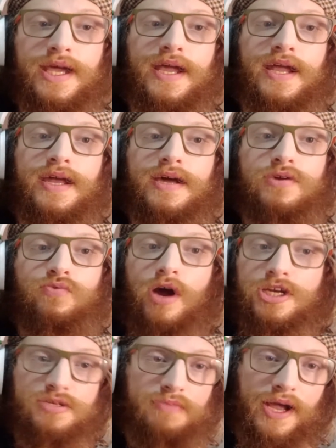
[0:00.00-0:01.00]
and
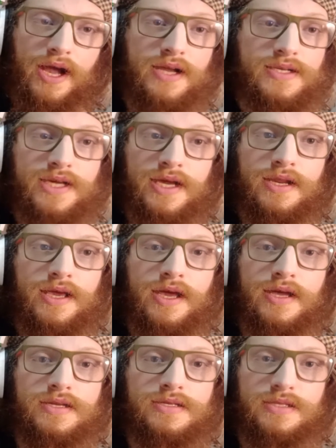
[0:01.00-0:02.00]
watching my content
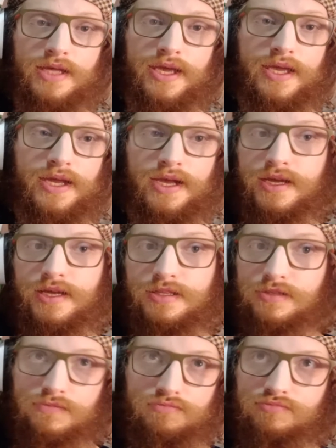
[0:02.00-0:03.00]
and liking
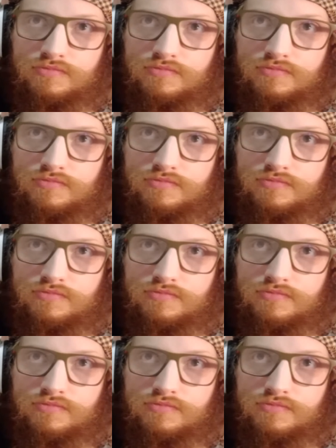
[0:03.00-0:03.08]
and